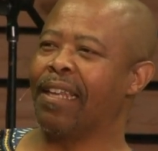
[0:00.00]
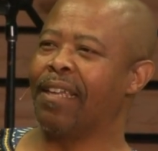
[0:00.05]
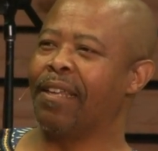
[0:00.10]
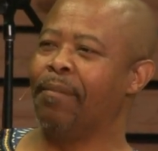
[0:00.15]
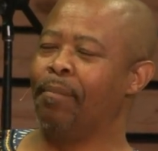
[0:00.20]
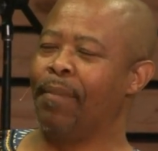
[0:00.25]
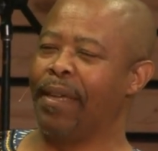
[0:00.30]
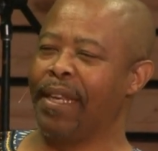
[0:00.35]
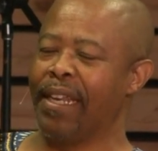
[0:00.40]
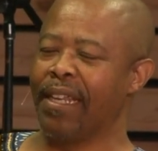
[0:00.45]

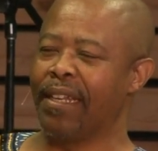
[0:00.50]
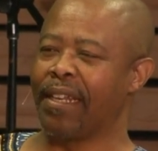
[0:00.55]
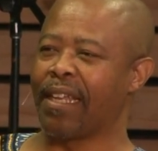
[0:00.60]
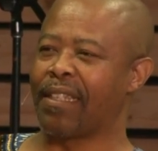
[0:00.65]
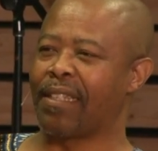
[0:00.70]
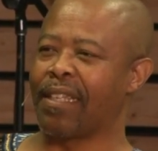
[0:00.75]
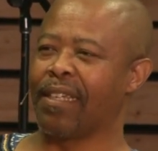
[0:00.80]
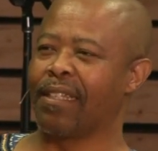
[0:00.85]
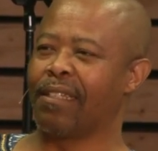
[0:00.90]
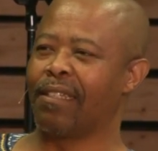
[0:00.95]
meaning
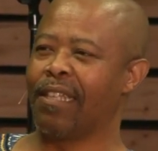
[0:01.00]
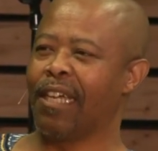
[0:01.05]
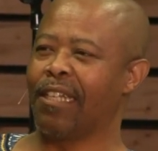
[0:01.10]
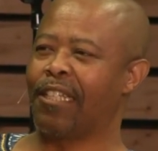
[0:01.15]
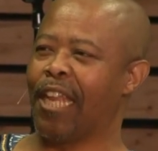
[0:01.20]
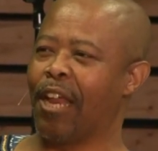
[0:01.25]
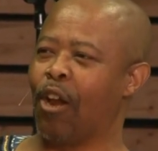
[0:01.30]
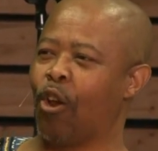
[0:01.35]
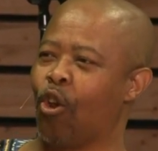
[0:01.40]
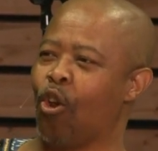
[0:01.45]
that
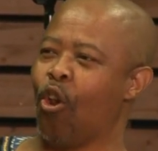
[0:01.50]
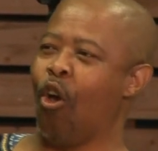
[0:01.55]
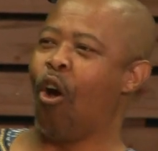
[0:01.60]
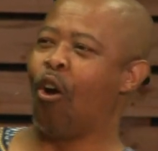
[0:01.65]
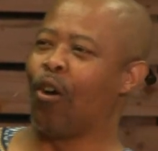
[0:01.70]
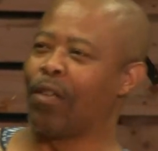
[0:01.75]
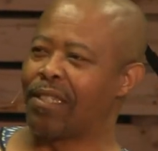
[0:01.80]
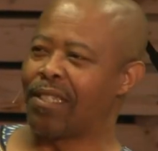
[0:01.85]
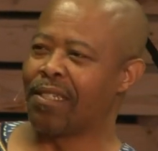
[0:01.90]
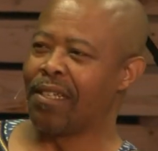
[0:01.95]
the
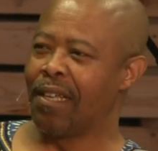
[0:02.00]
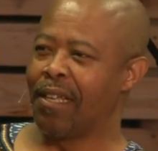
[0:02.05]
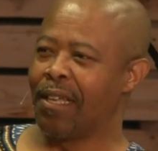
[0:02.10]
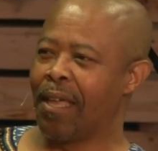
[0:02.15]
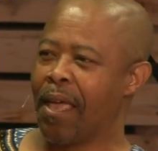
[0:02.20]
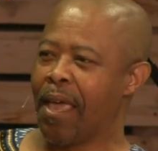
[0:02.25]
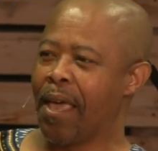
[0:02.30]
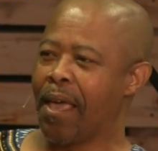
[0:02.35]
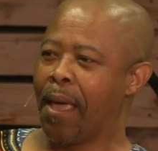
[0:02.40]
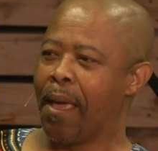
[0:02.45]
Lord
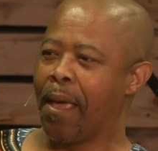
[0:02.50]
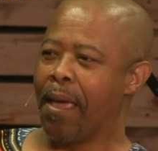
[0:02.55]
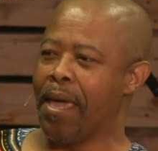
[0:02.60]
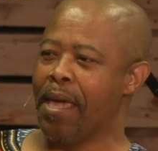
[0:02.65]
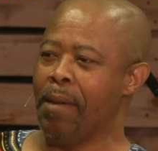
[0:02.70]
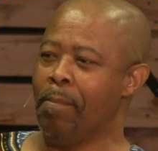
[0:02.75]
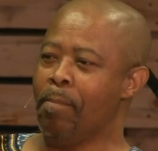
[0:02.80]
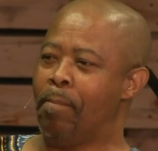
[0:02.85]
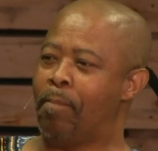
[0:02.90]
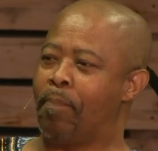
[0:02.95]

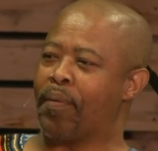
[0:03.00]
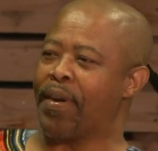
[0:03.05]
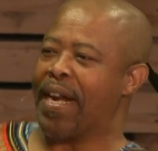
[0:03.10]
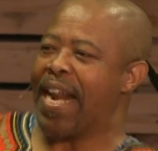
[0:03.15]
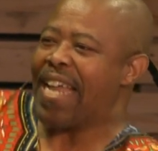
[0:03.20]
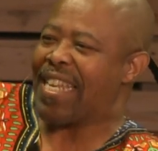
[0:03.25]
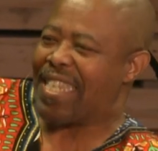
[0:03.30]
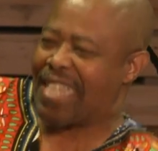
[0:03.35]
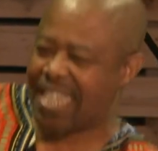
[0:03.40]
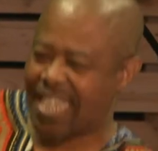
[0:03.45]

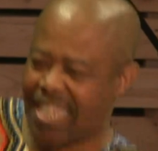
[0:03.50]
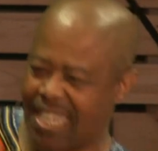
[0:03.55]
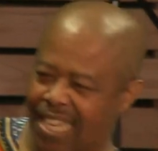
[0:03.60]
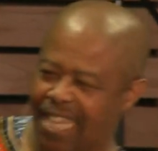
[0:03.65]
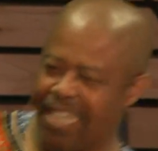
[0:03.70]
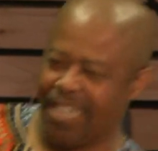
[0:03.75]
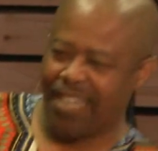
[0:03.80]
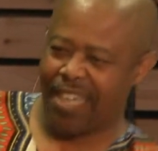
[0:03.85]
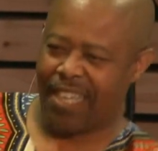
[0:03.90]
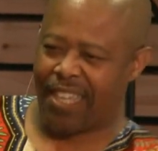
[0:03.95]
impressed
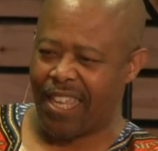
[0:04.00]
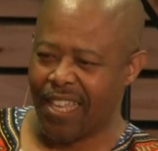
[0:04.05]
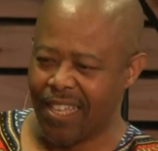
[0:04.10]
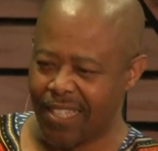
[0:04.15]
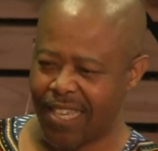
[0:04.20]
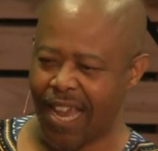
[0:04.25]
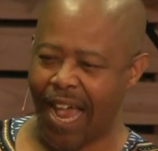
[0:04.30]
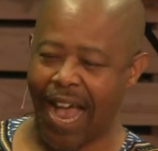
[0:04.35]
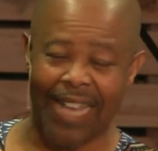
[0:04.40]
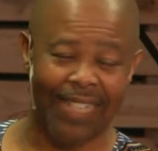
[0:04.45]
in the
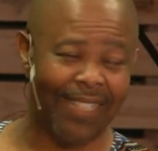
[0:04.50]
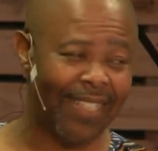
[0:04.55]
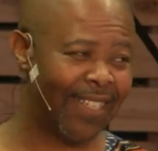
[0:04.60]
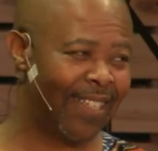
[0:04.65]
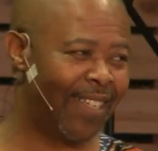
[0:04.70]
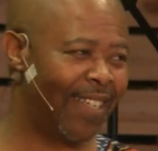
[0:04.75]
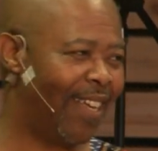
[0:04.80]
king's heart.